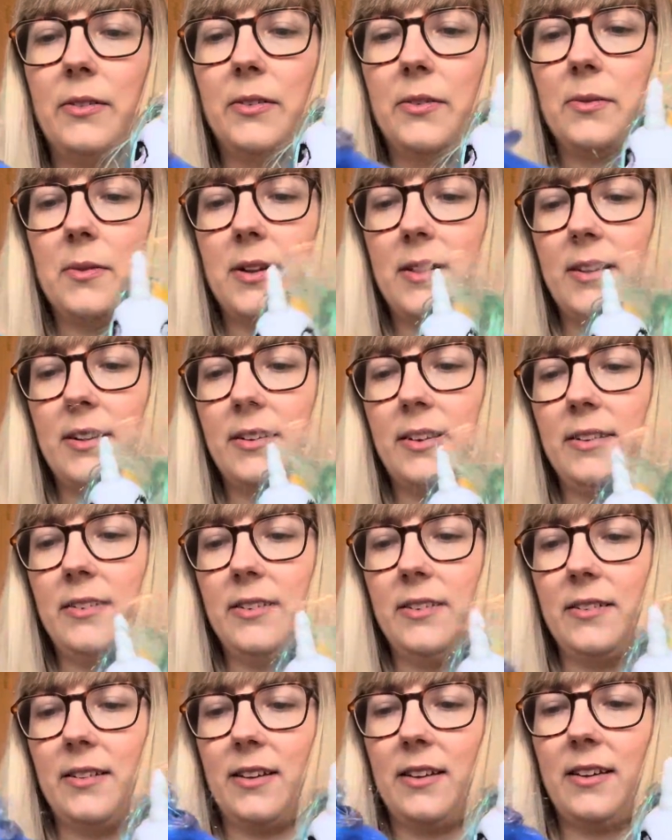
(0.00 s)
as well. I need
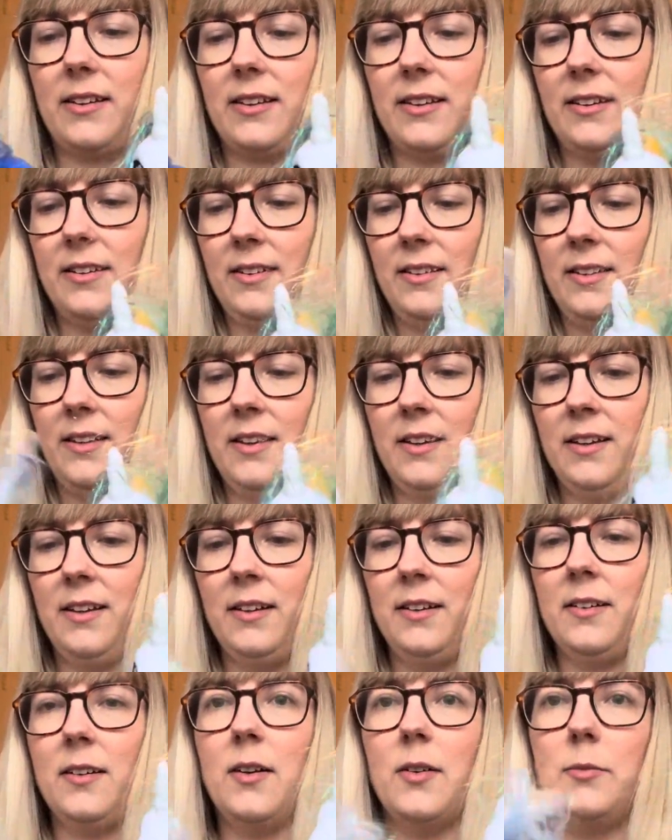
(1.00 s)
to like
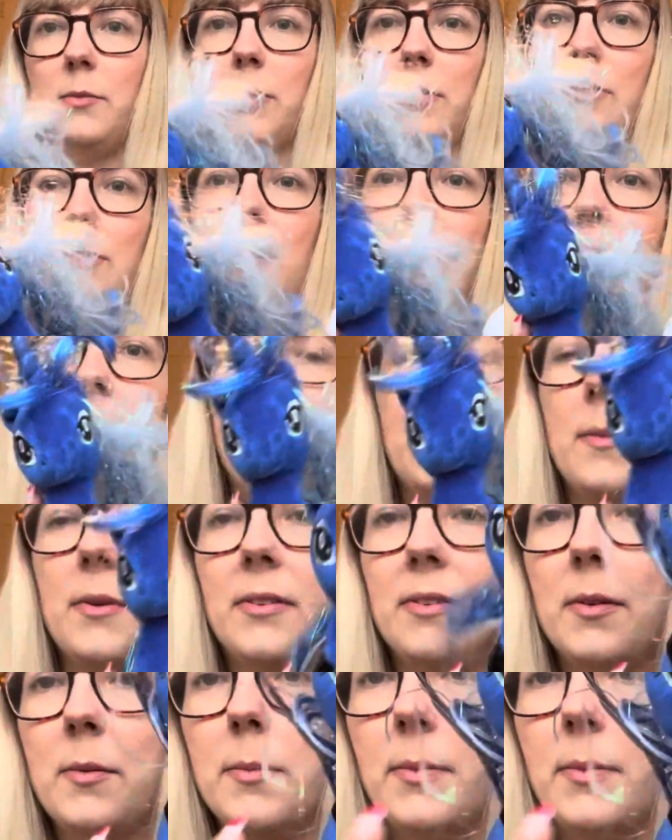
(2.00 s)
unbedraggle them at some